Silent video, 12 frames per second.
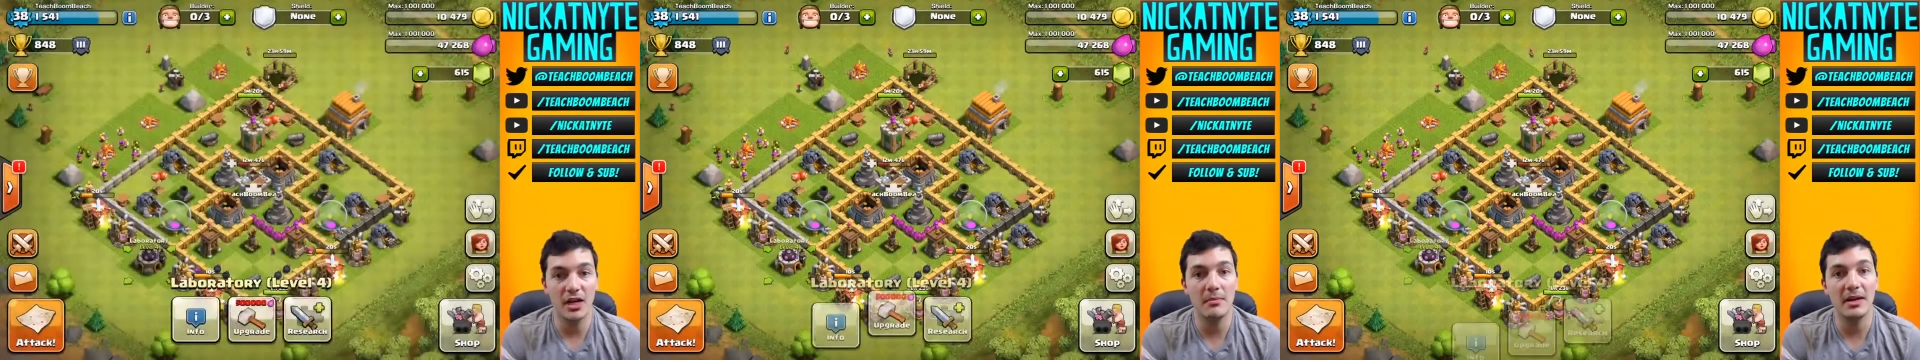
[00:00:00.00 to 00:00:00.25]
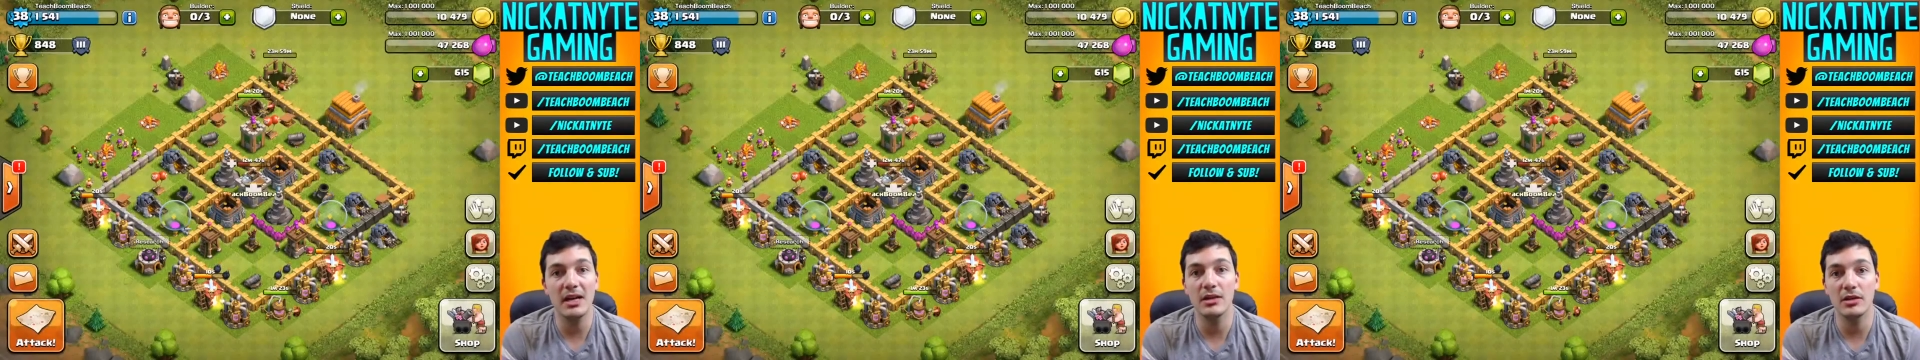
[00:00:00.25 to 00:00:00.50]
On
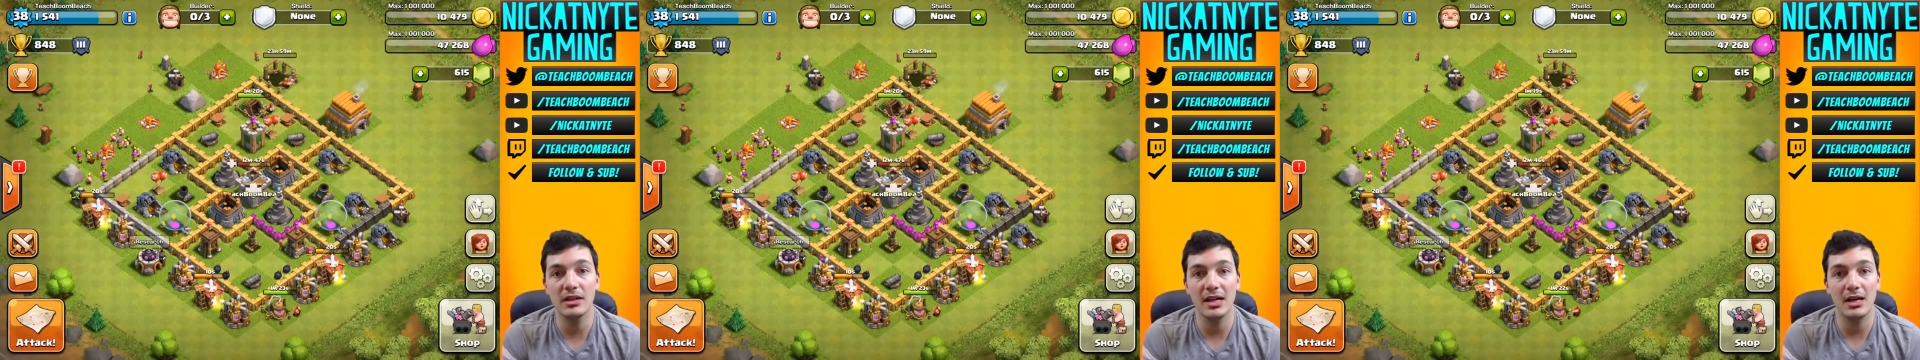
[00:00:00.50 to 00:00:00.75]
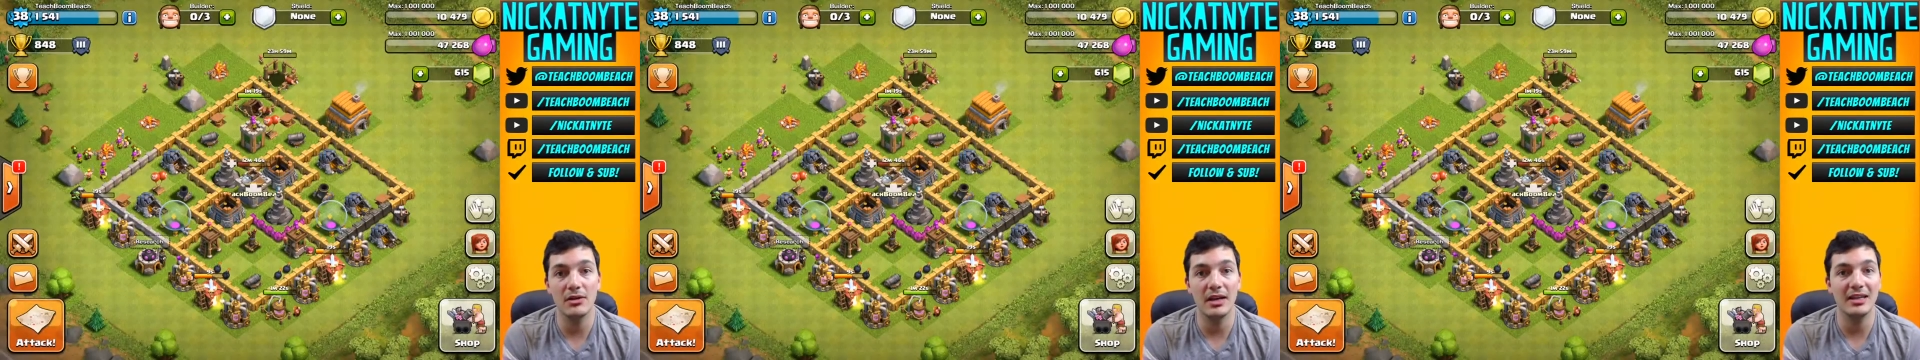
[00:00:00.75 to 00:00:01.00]
my other
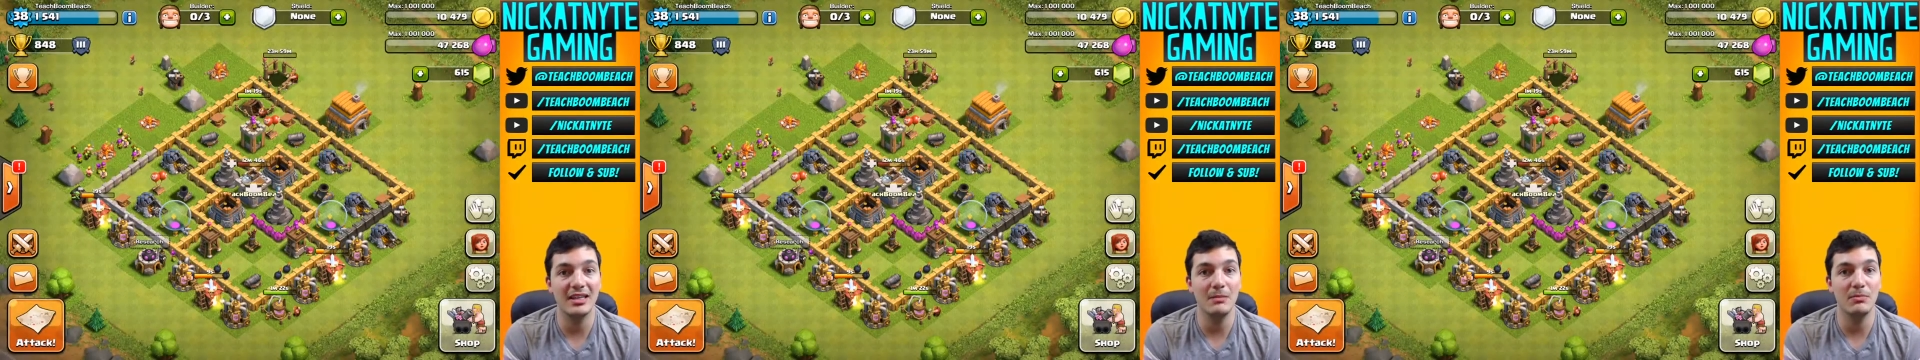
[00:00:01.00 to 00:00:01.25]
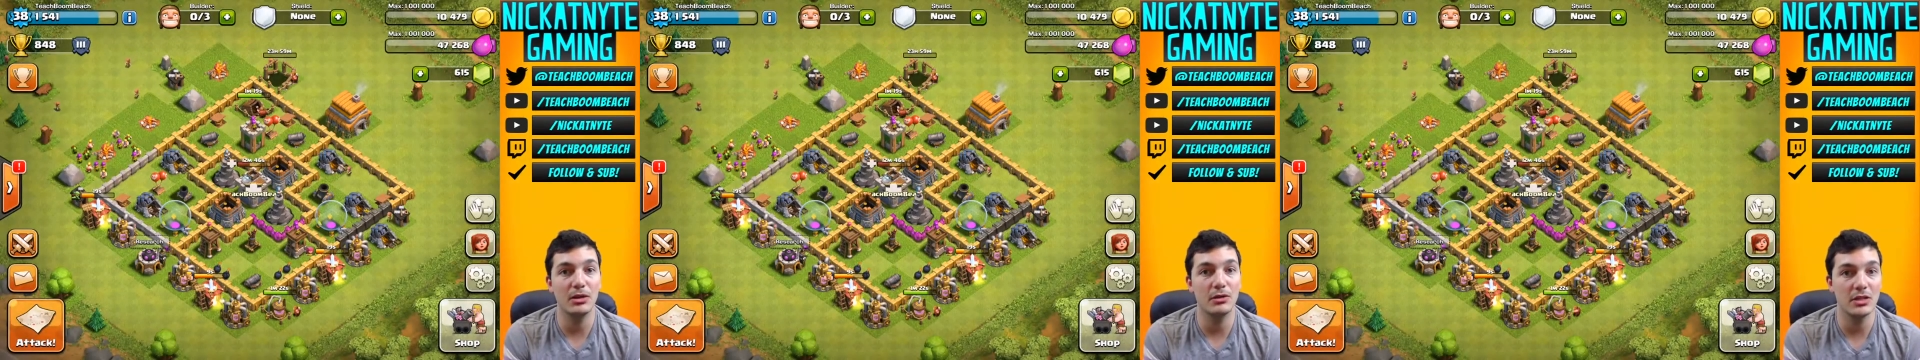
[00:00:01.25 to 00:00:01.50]
account, I
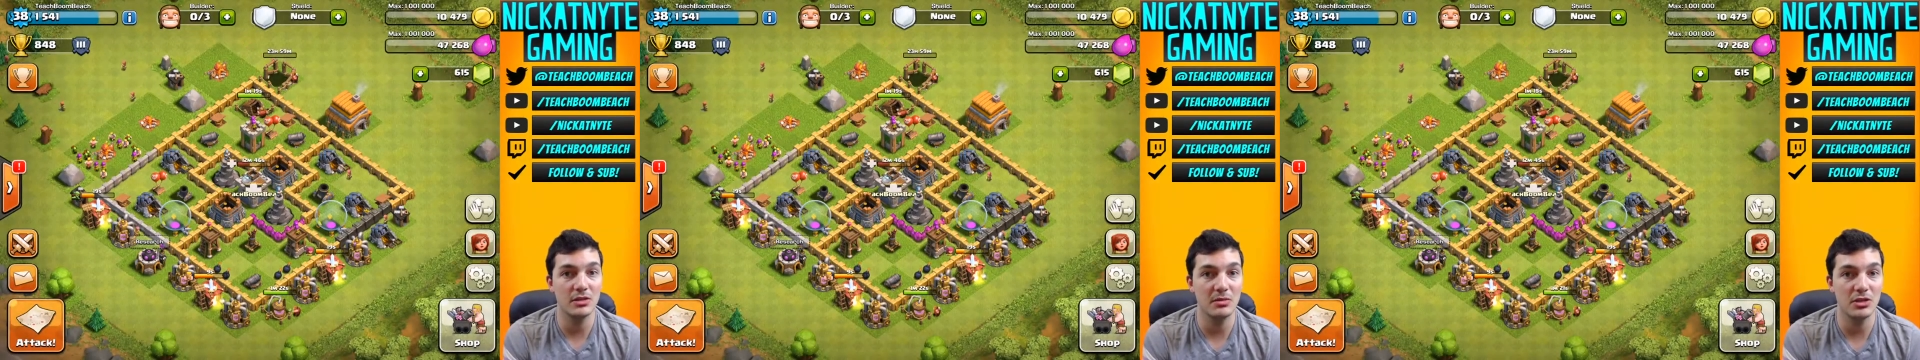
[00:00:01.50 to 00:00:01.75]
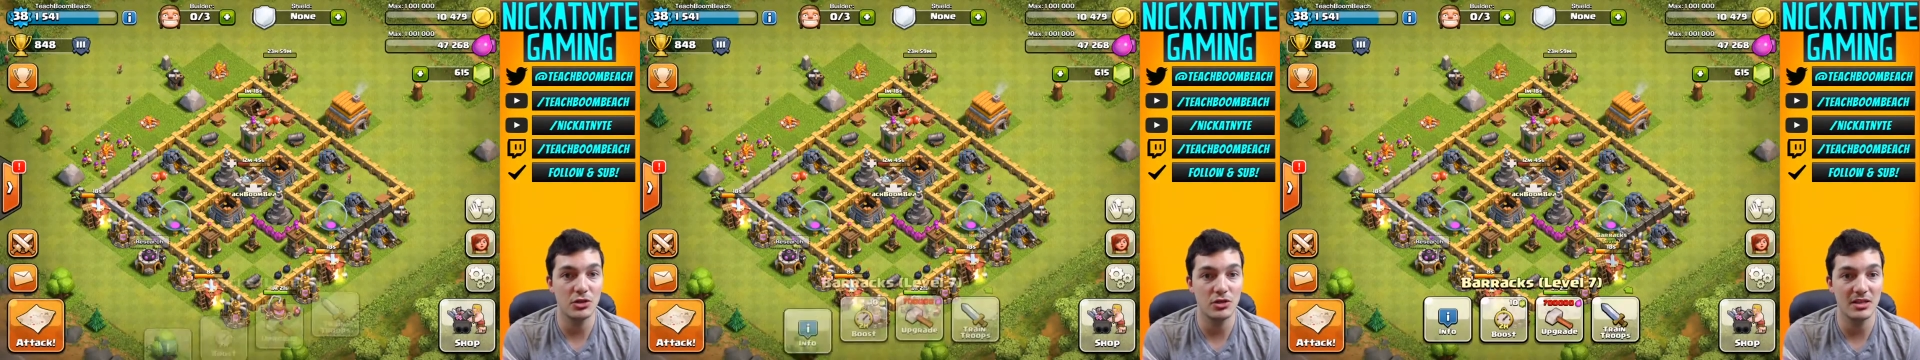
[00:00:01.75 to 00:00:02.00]
keep the
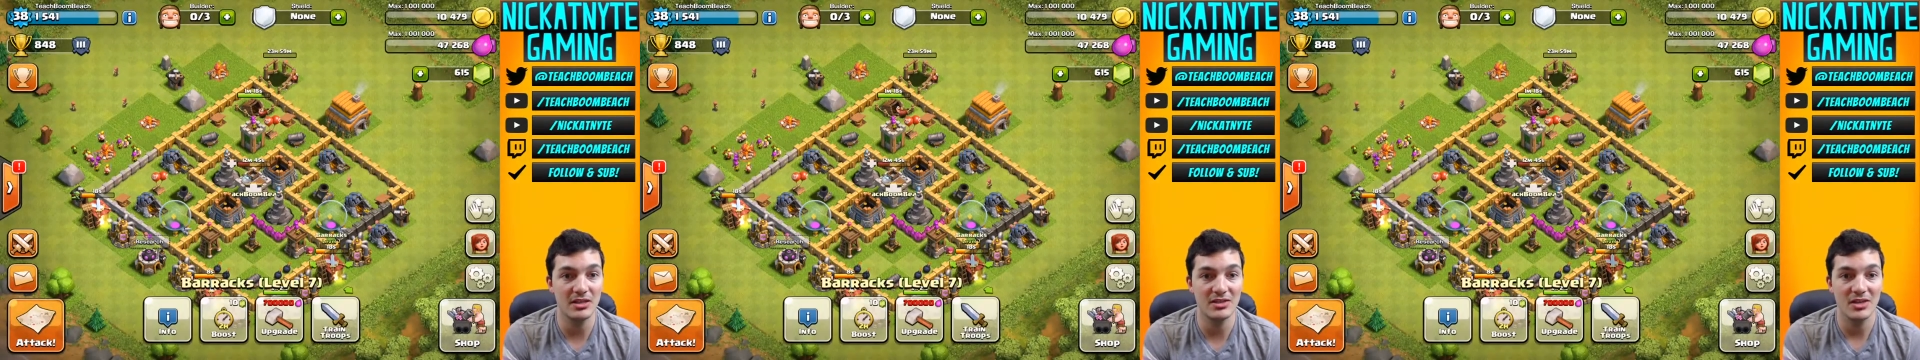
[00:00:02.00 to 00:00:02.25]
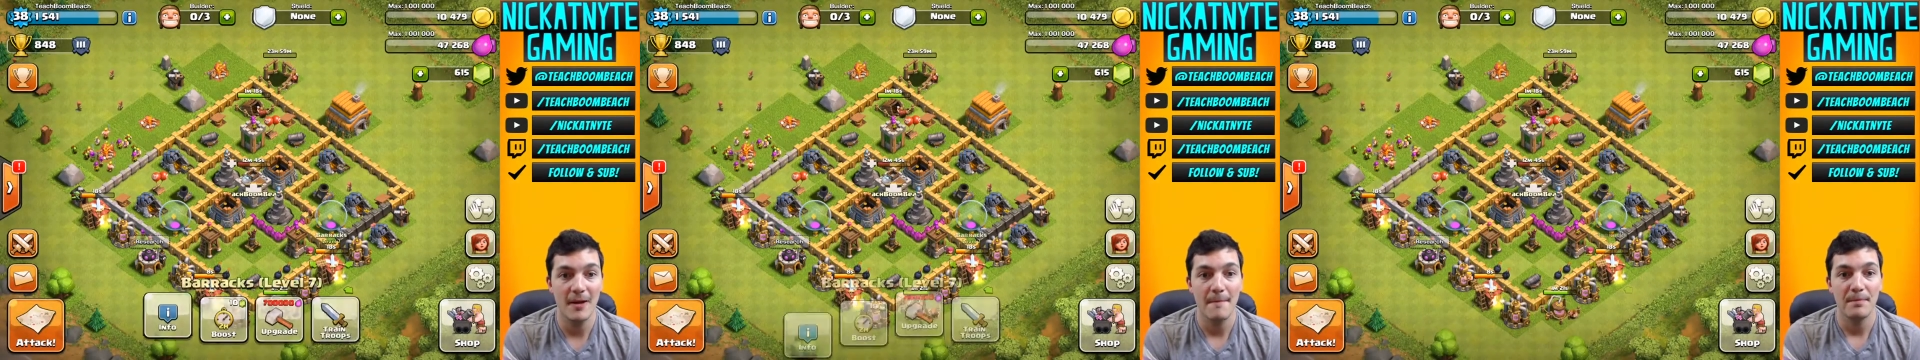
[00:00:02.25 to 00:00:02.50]
Christmas trees,